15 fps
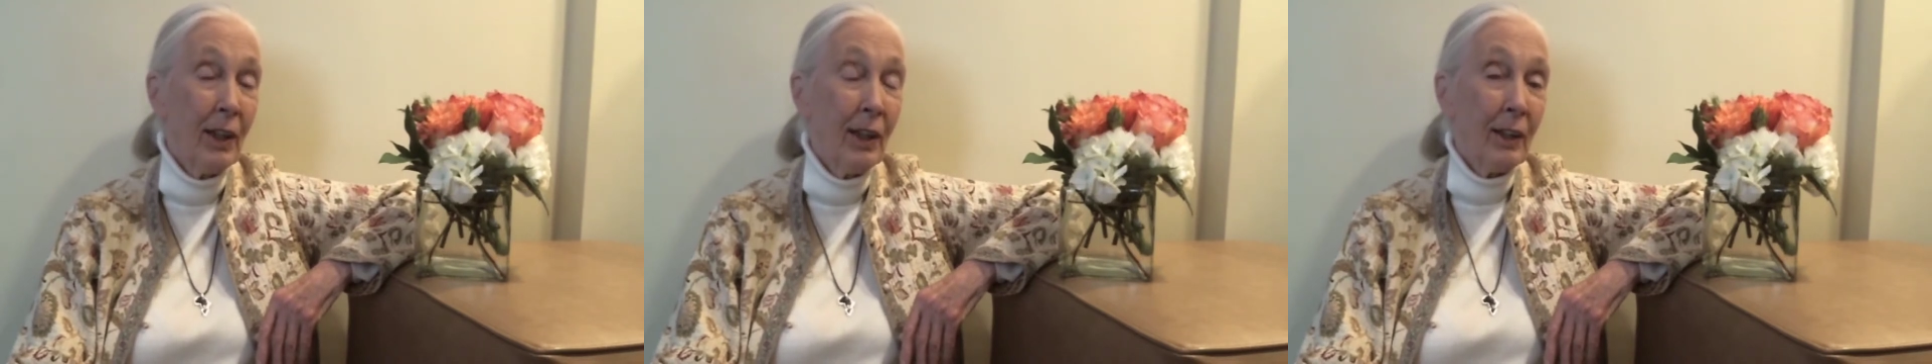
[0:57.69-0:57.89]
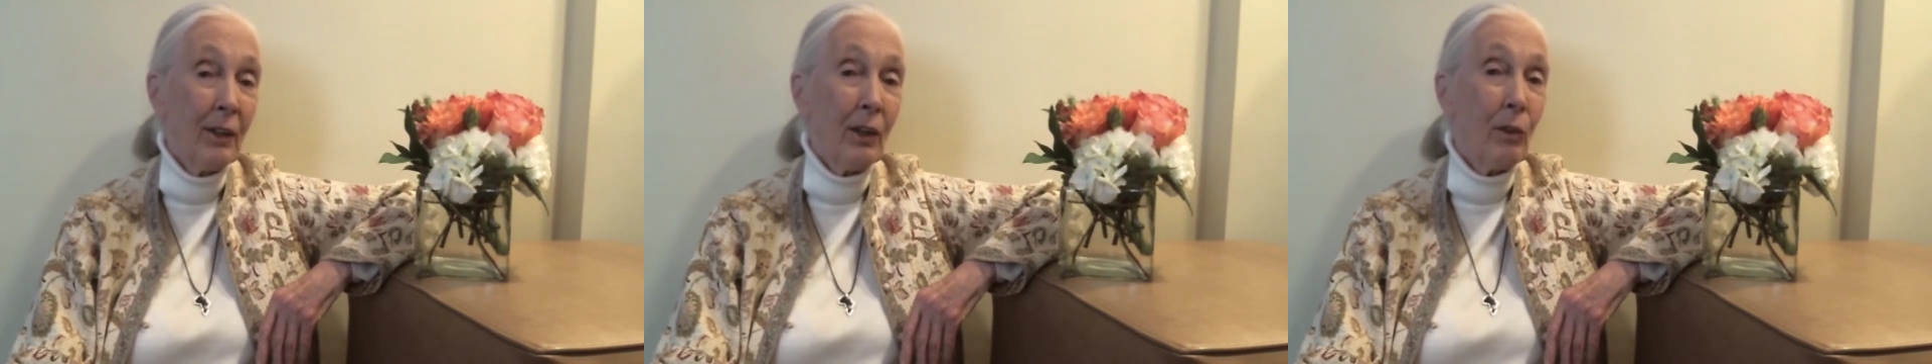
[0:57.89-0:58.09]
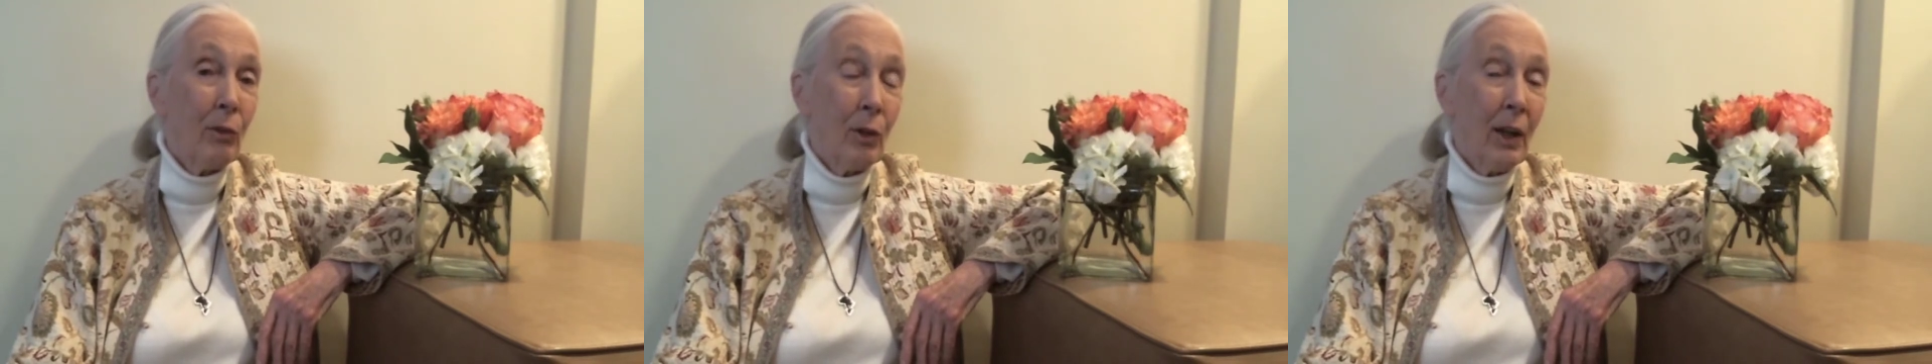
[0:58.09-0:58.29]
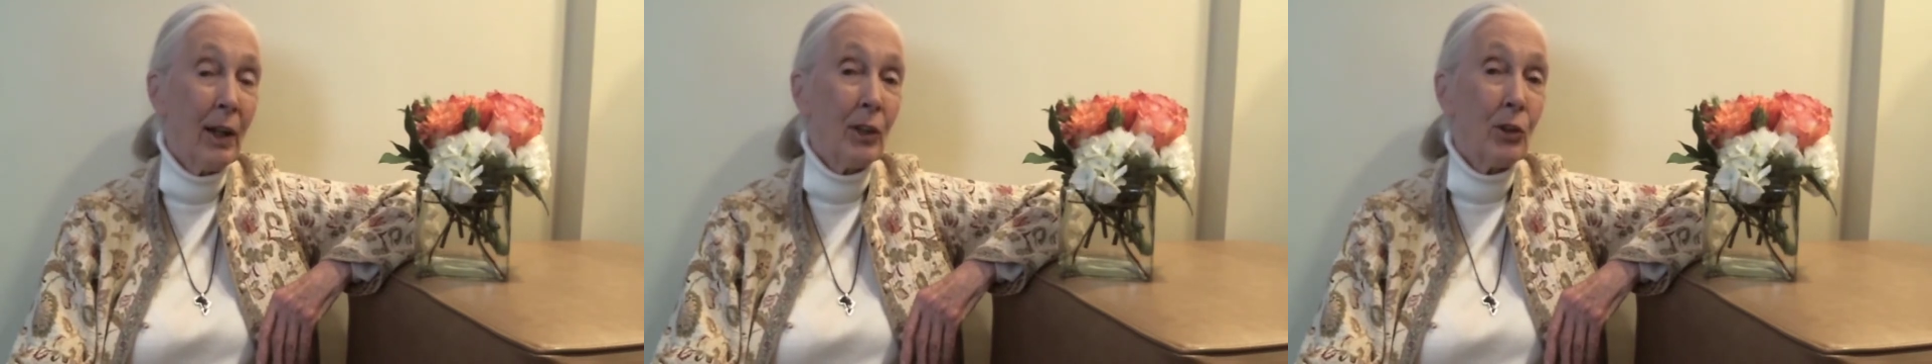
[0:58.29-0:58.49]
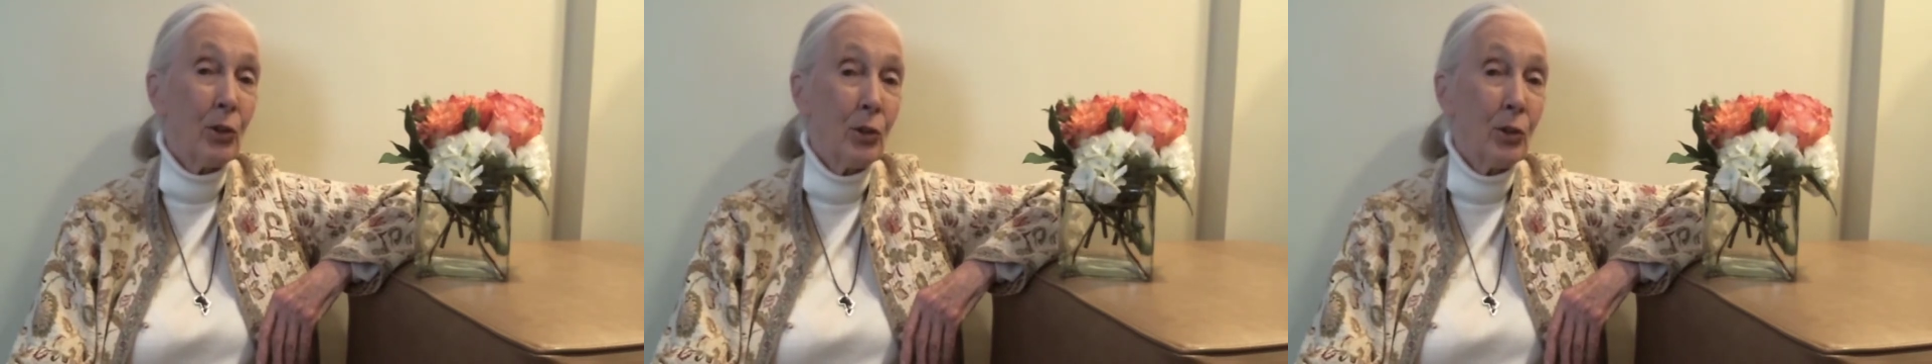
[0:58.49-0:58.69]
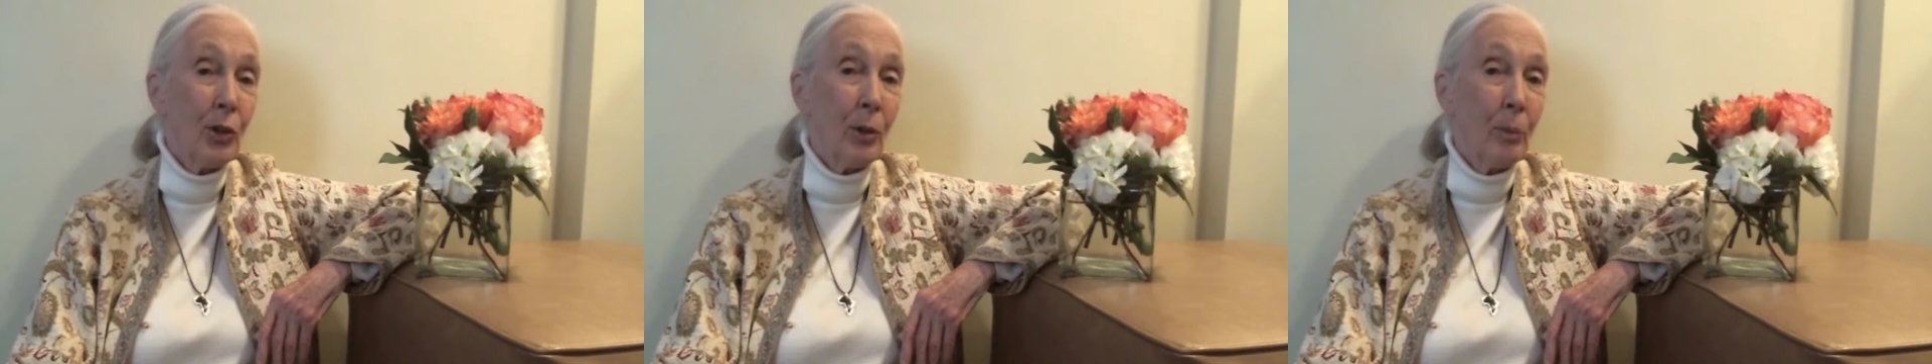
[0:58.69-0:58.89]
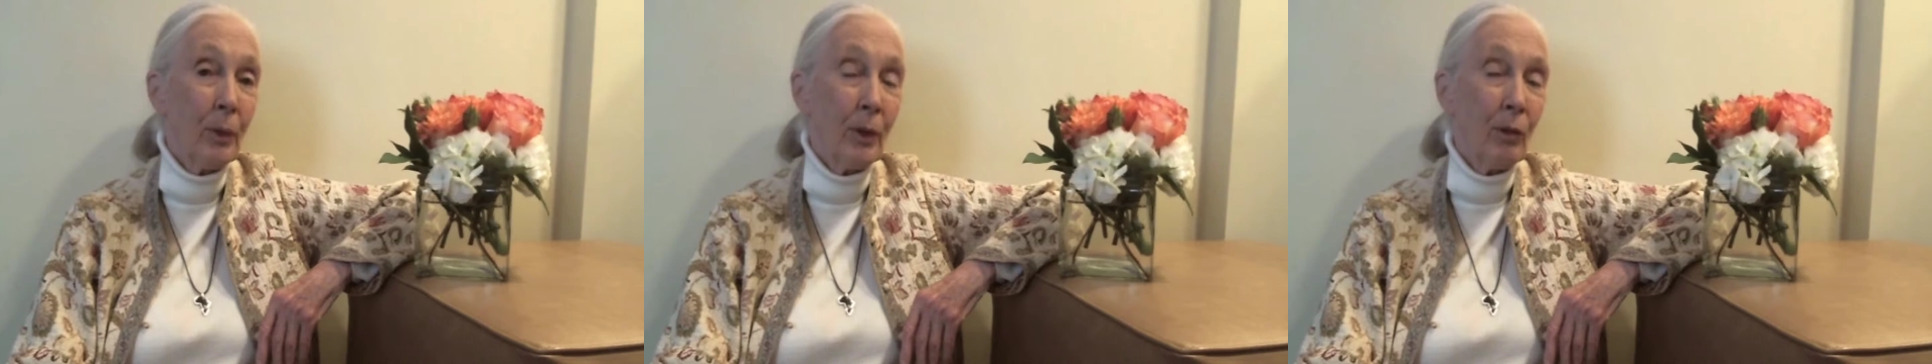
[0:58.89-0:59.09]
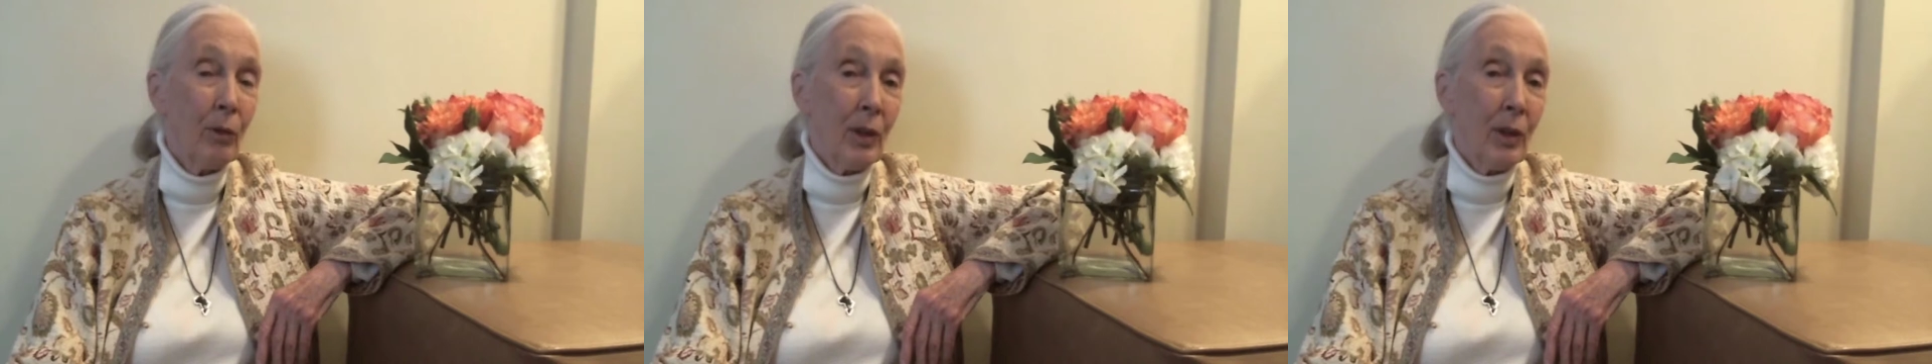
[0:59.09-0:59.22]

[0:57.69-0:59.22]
and our relationship with the